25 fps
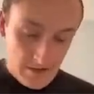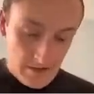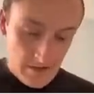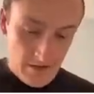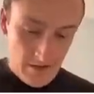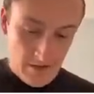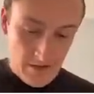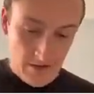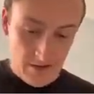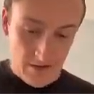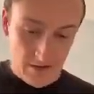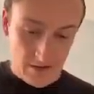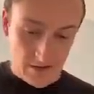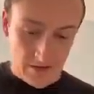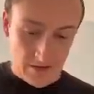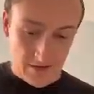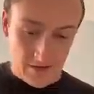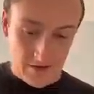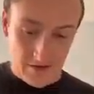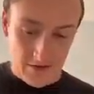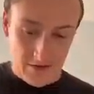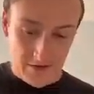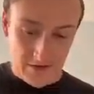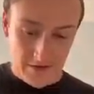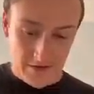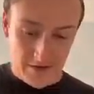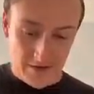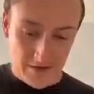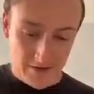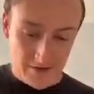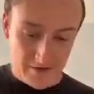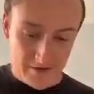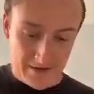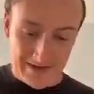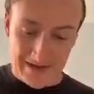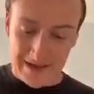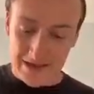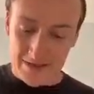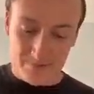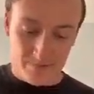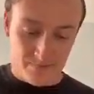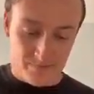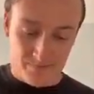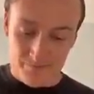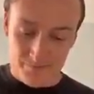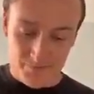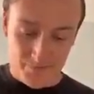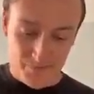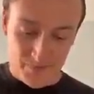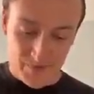oh, God. This is
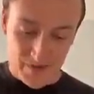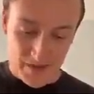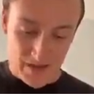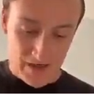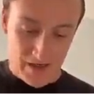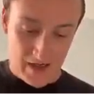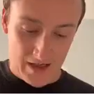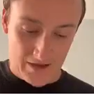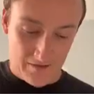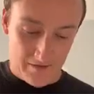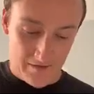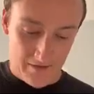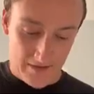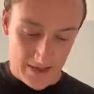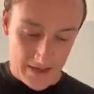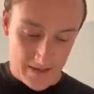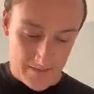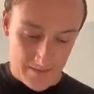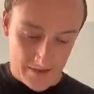harder than